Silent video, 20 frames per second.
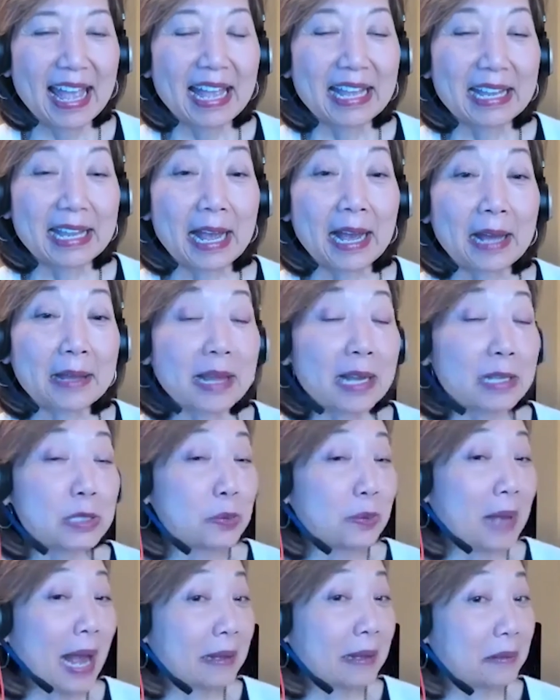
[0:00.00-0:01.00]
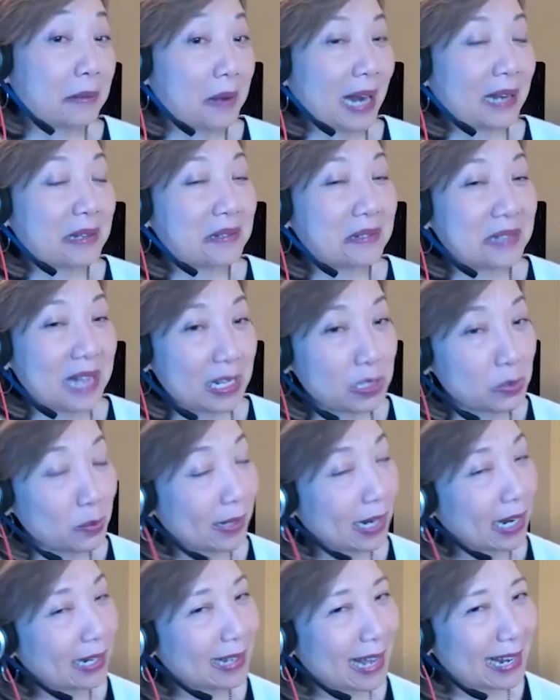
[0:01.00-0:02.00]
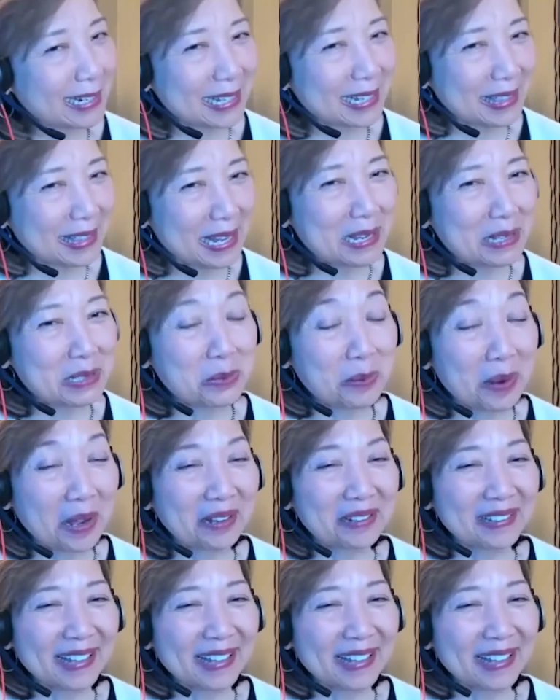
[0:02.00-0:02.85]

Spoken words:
Yeah, that's what I'd like to think as well.